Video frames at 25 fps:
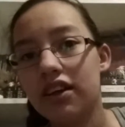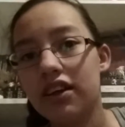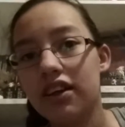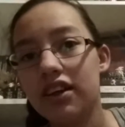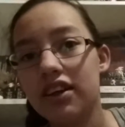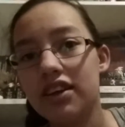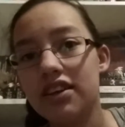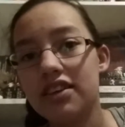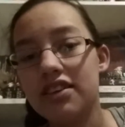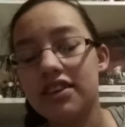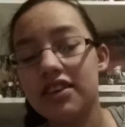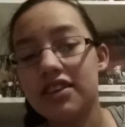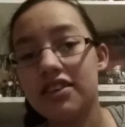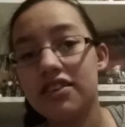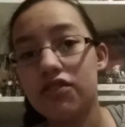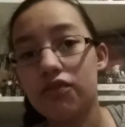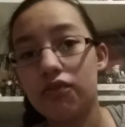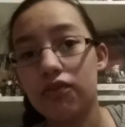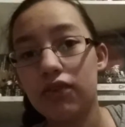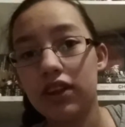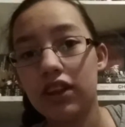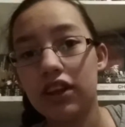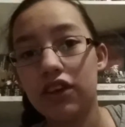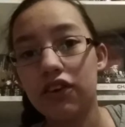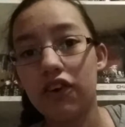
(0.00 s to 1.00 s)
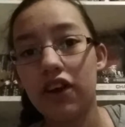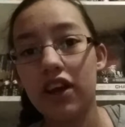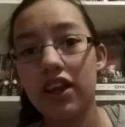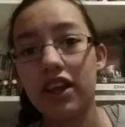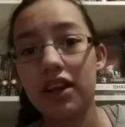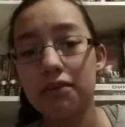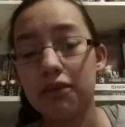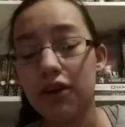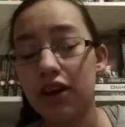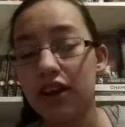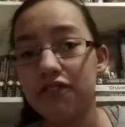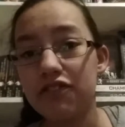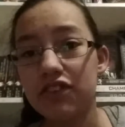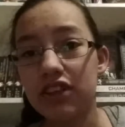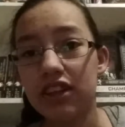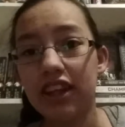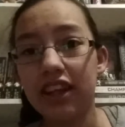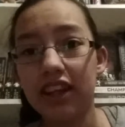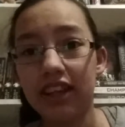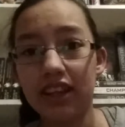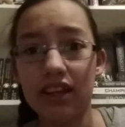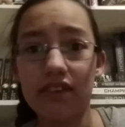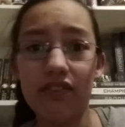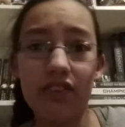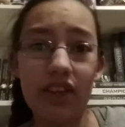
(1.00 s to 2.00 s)
And it's really not. And I'm gonna have to,
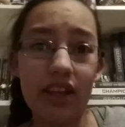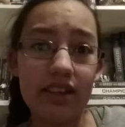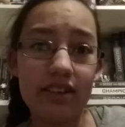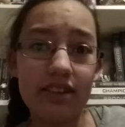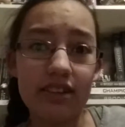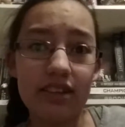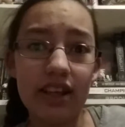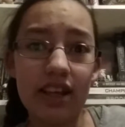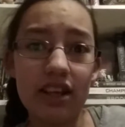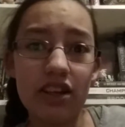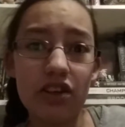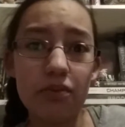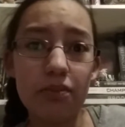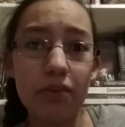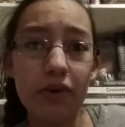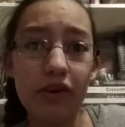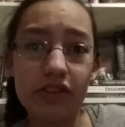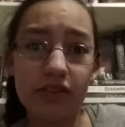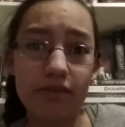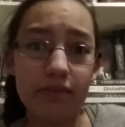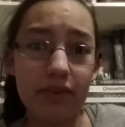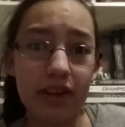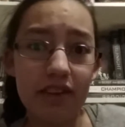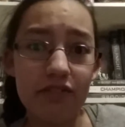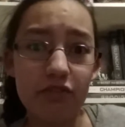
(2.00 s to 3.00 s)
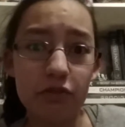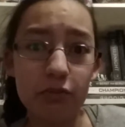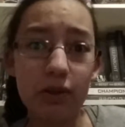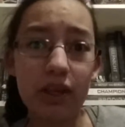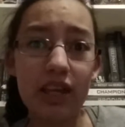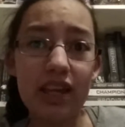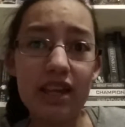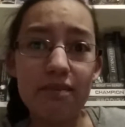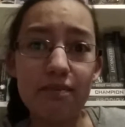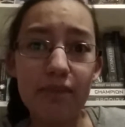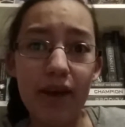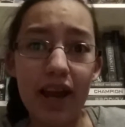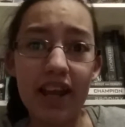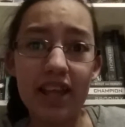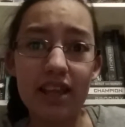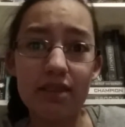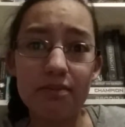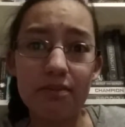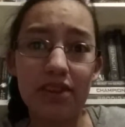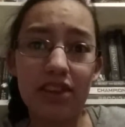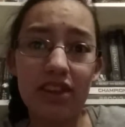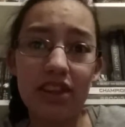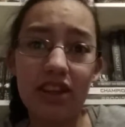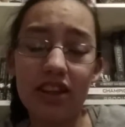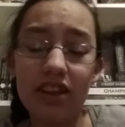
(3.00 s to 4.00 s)
like, if they get new books, I'm gonna have to keep buying
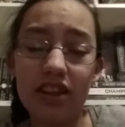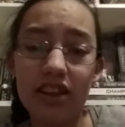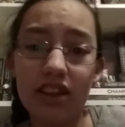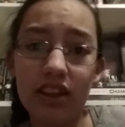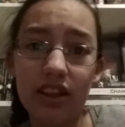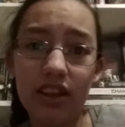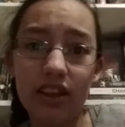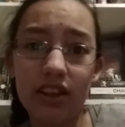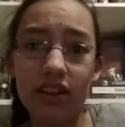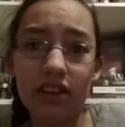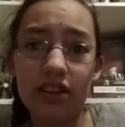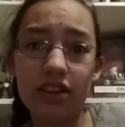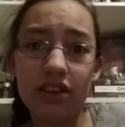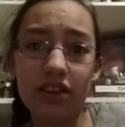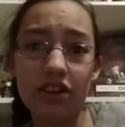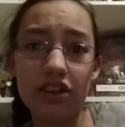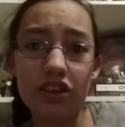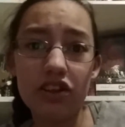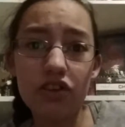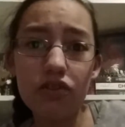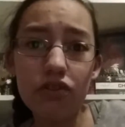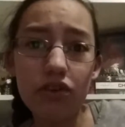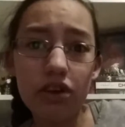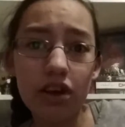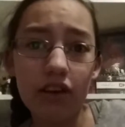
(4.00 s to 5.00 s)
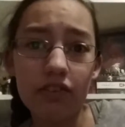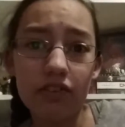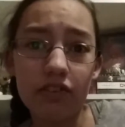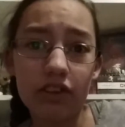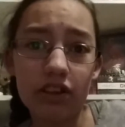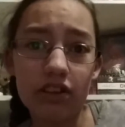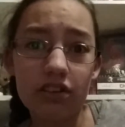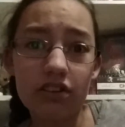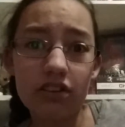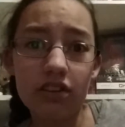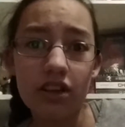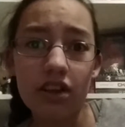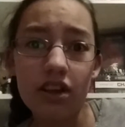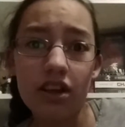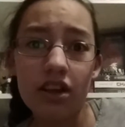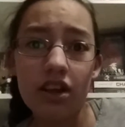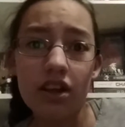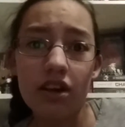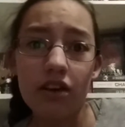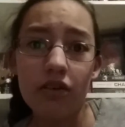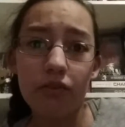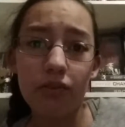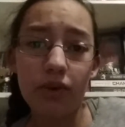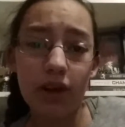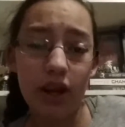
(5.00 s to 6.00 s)
them in the new covers
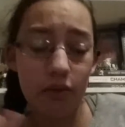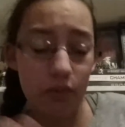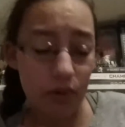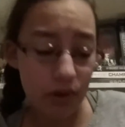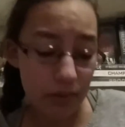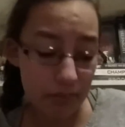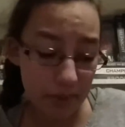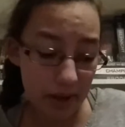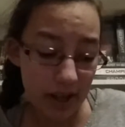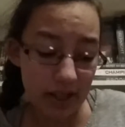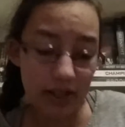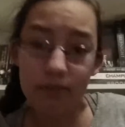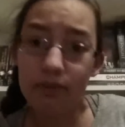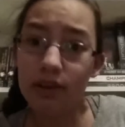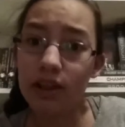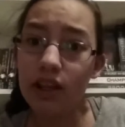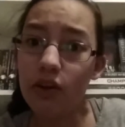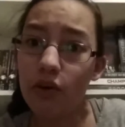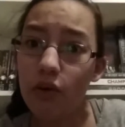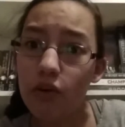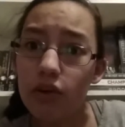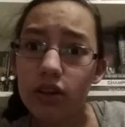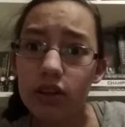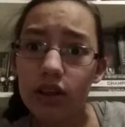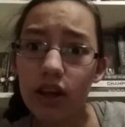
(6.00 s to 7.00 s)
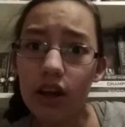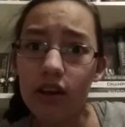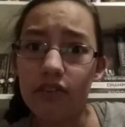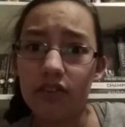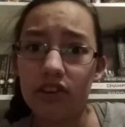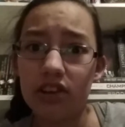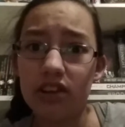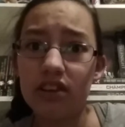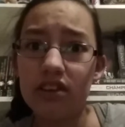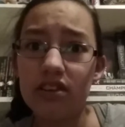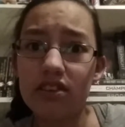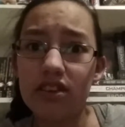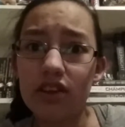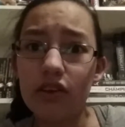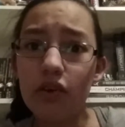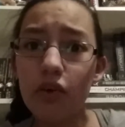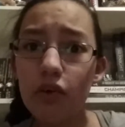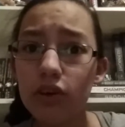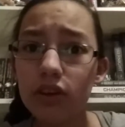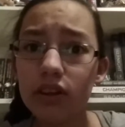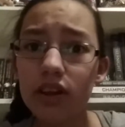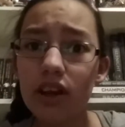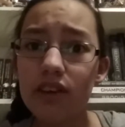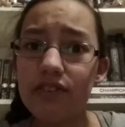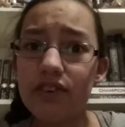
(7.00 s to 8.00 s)
when I want to buy them in the old covers, because the
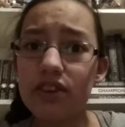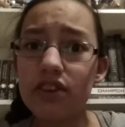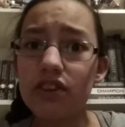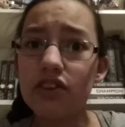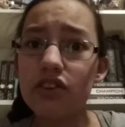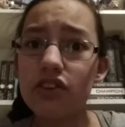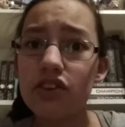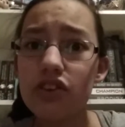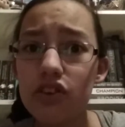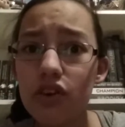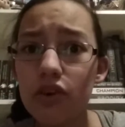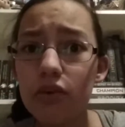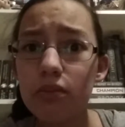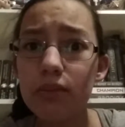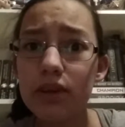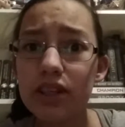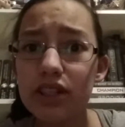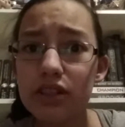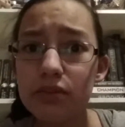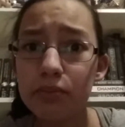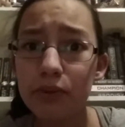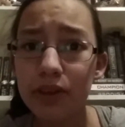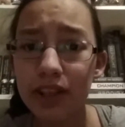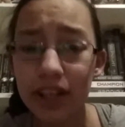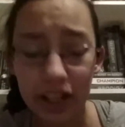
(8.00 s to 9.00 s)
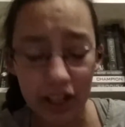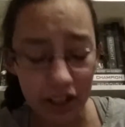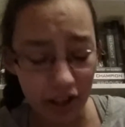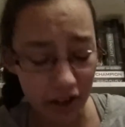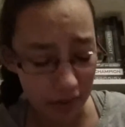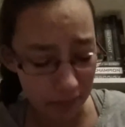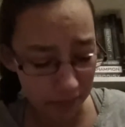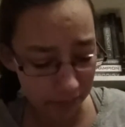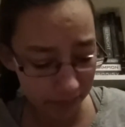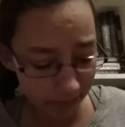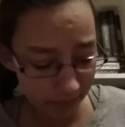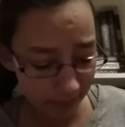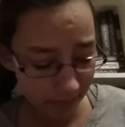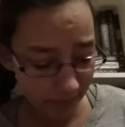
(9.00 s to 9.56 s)
old covers are so much prettier.